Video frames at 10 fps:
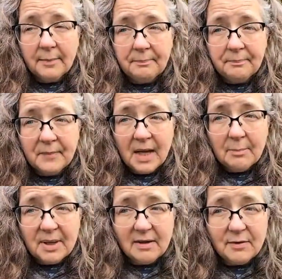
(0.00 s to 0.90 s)
Um,
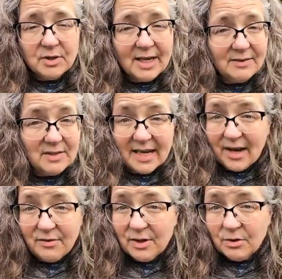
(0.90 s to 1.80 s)
but if you're
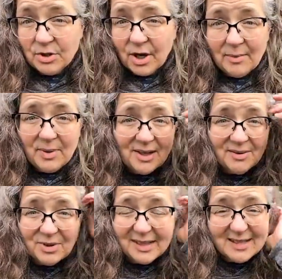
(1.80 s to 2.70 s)
down south and you're
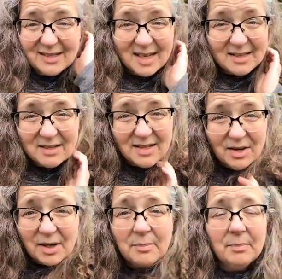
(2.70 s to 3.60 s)
tarping, it really isn't
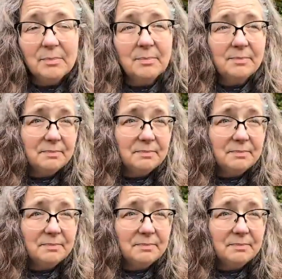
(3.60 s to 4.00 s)
necessary.